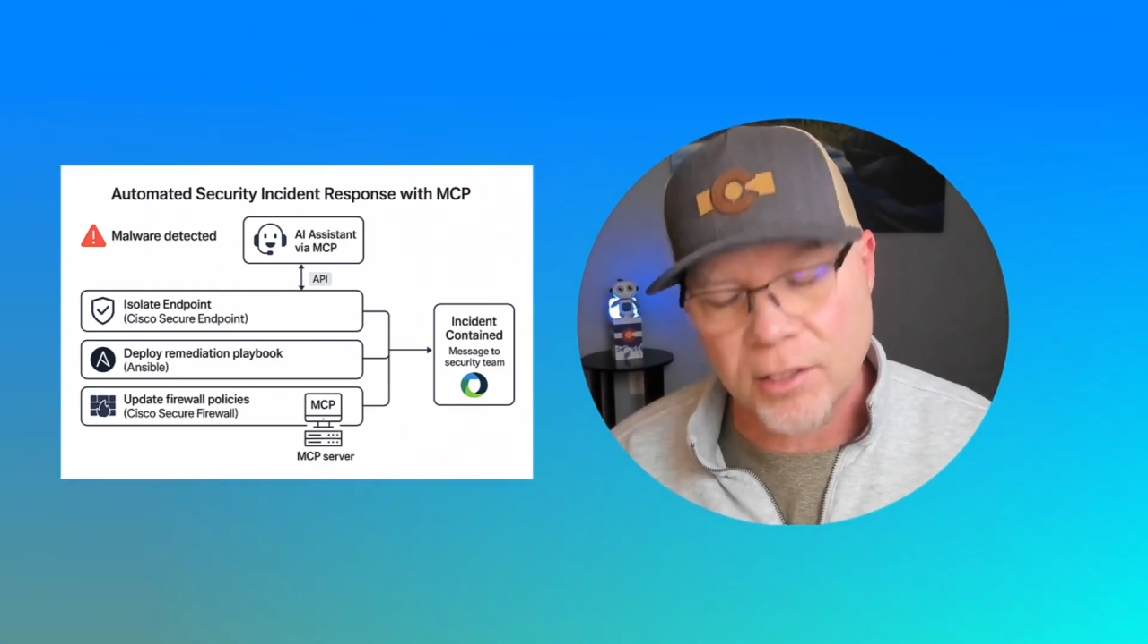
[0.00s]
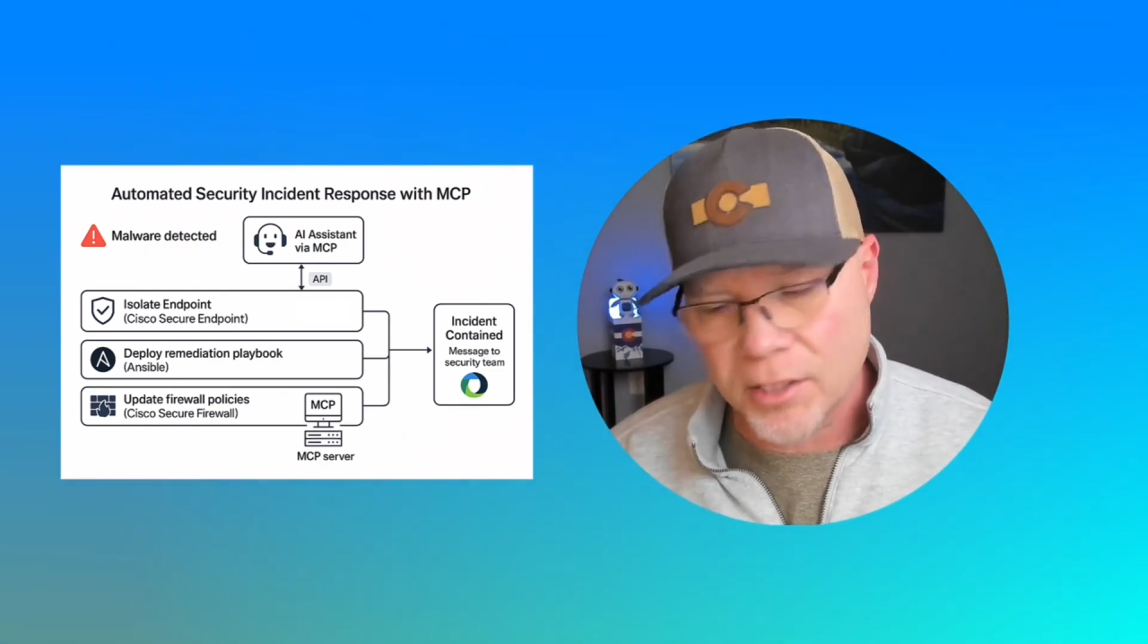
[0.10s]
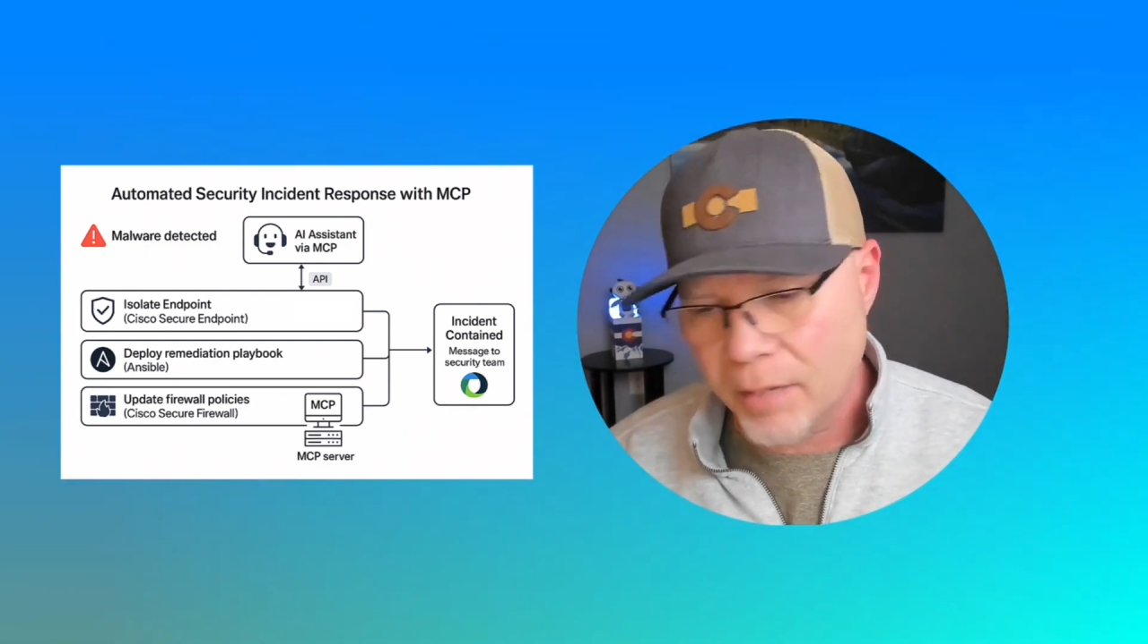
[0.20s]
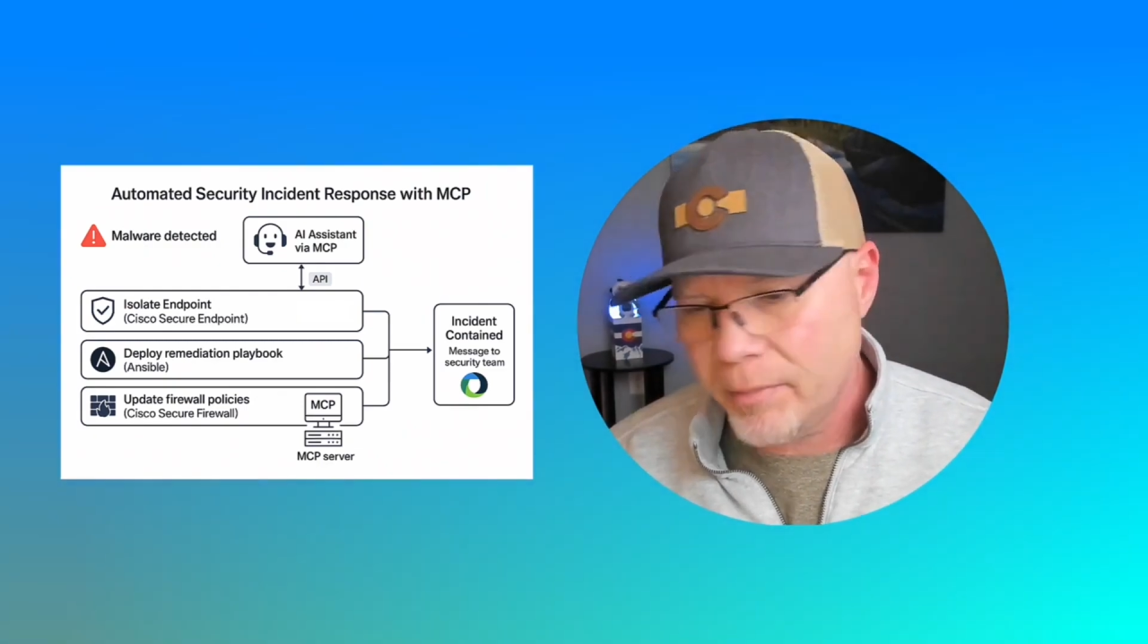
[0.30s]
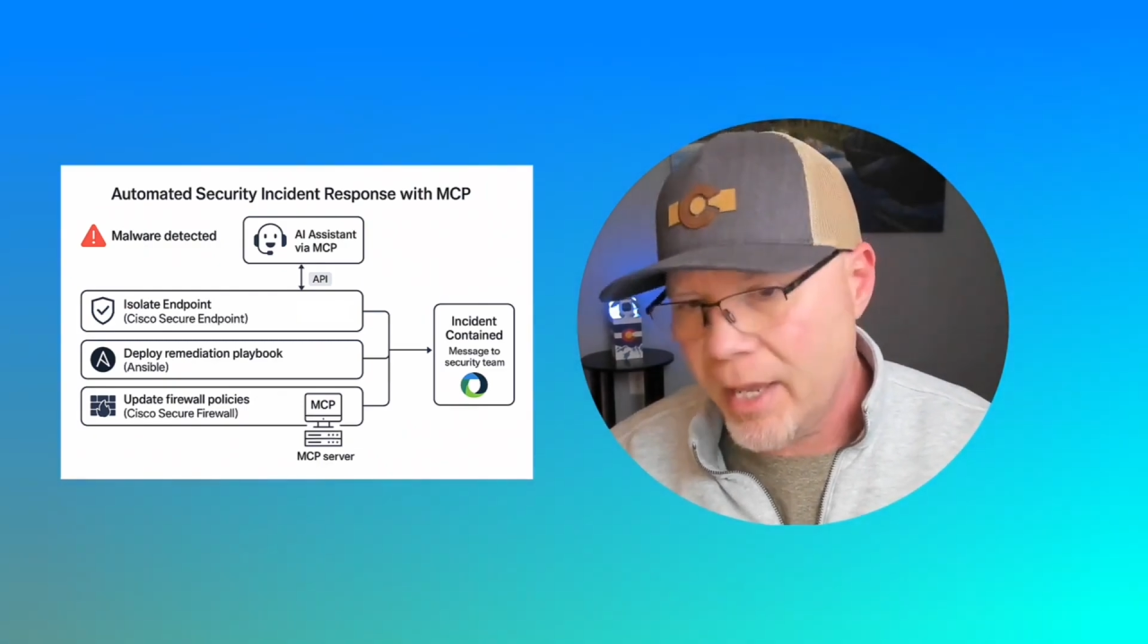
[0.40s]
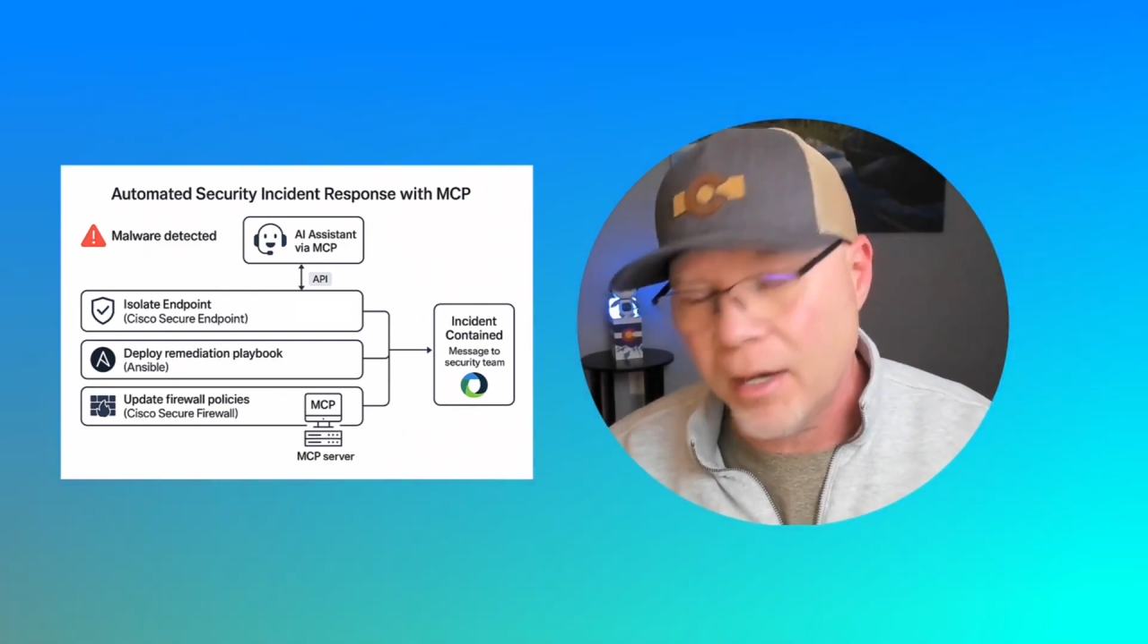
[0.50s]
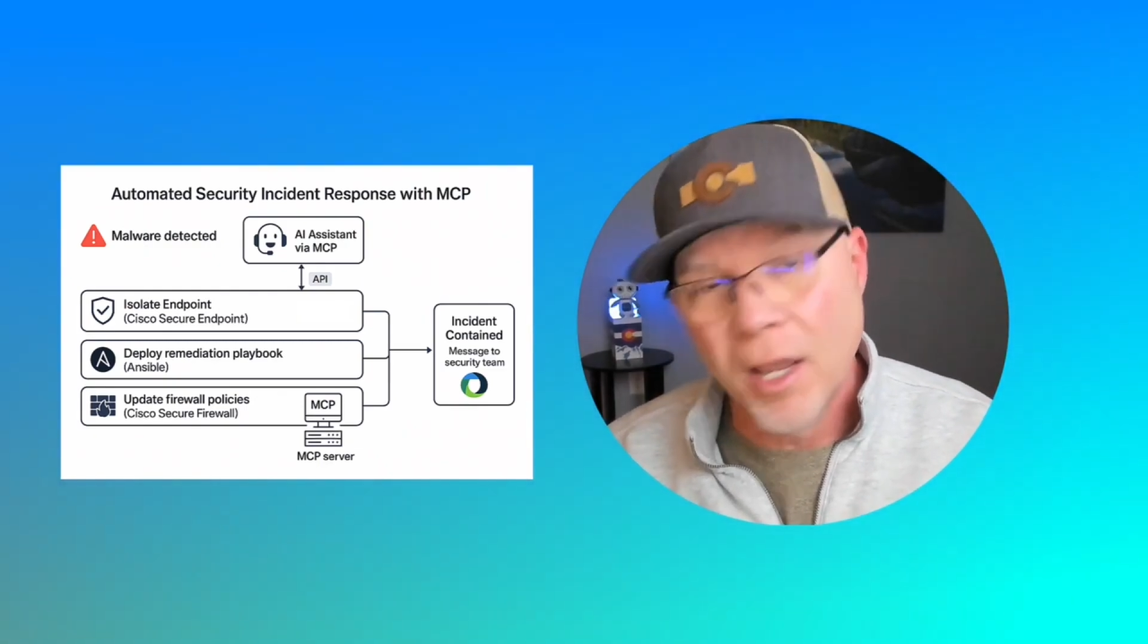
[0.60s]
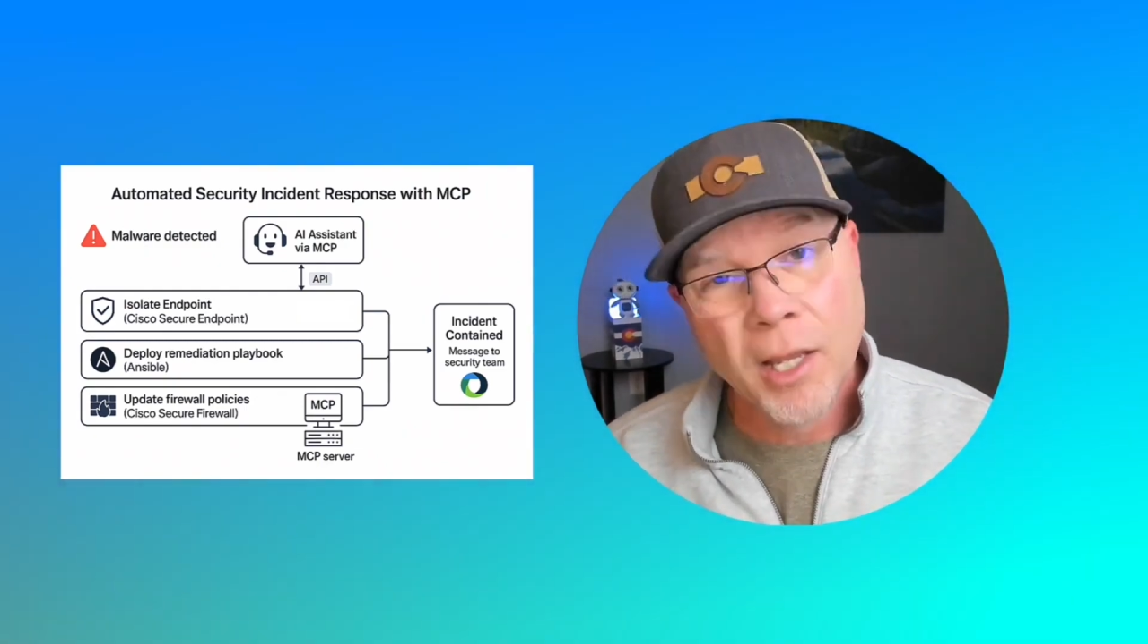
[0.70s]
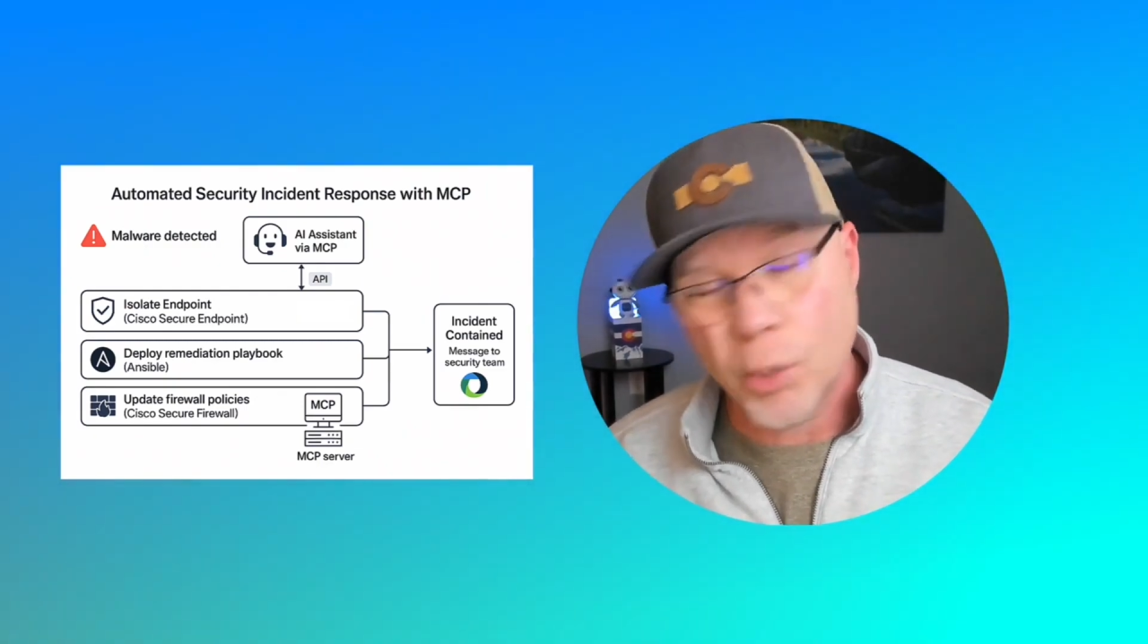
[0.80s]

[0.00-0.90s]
the subnet?